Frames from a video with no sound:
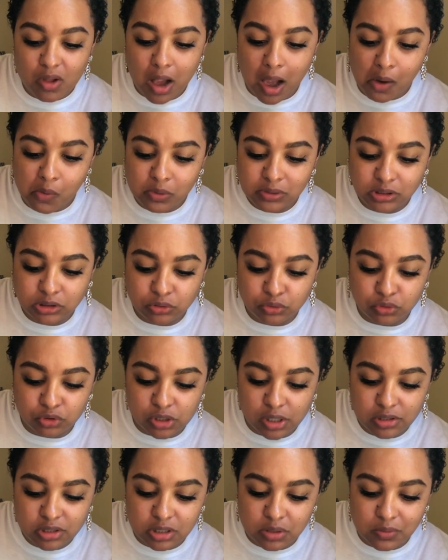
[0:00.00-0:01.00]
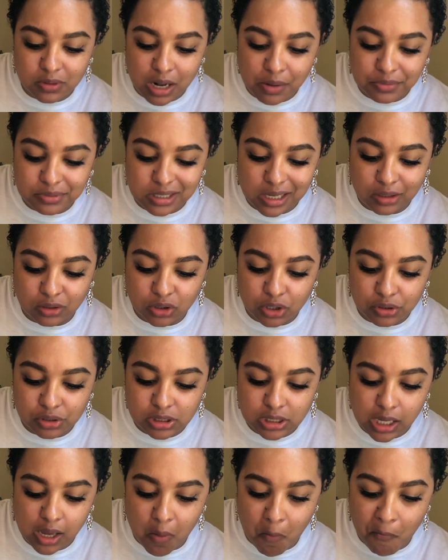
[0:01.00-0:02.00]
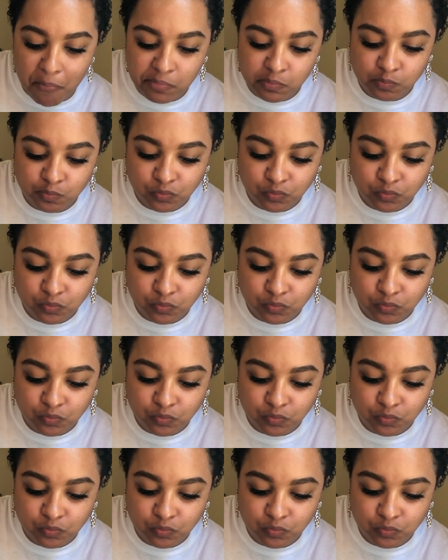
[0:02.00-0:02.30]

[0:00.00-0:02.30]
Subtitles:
I went to New Jersey when I was like 13